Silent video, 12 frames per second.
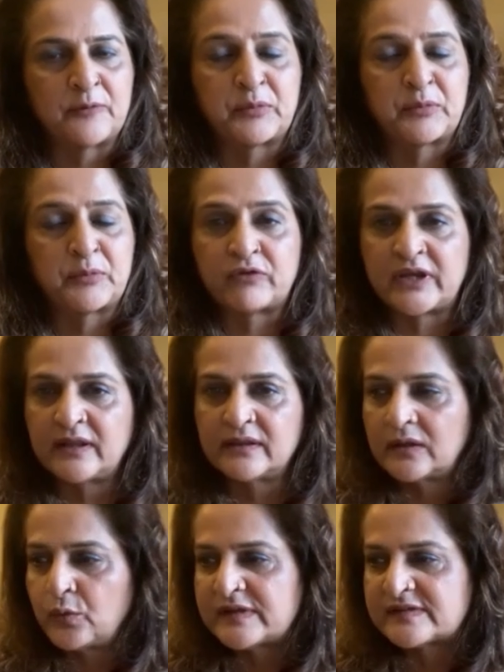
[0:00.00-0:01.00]
I've been reading
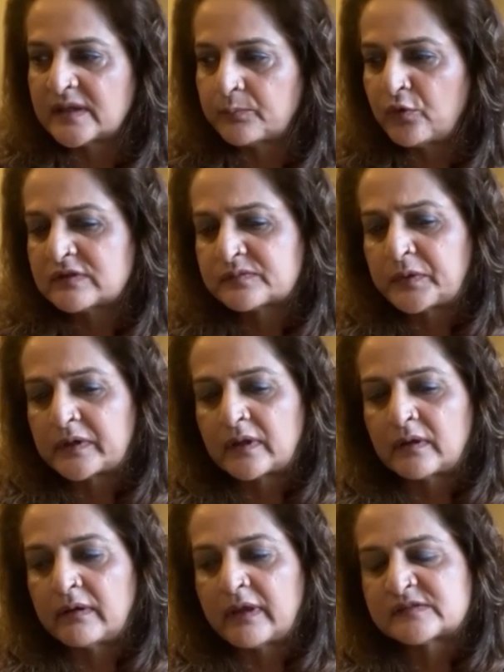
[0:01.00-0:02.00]
the Louise Hay books, but
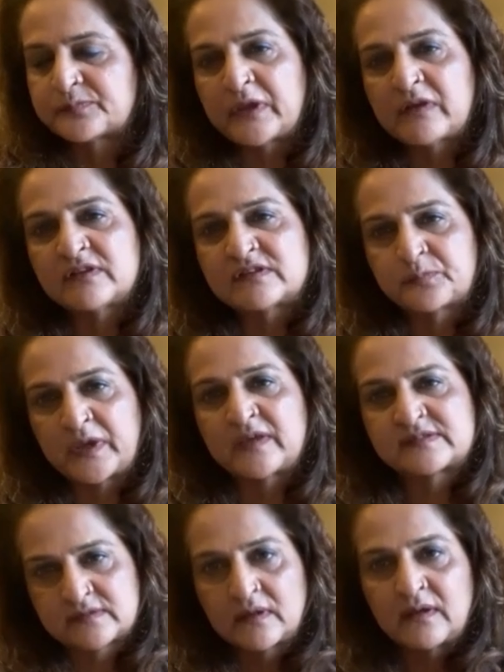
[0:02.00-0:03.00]
an
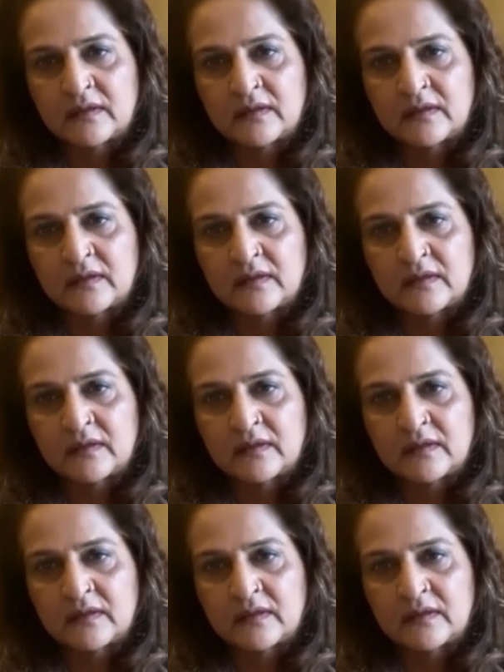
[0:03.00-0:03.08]
experience-based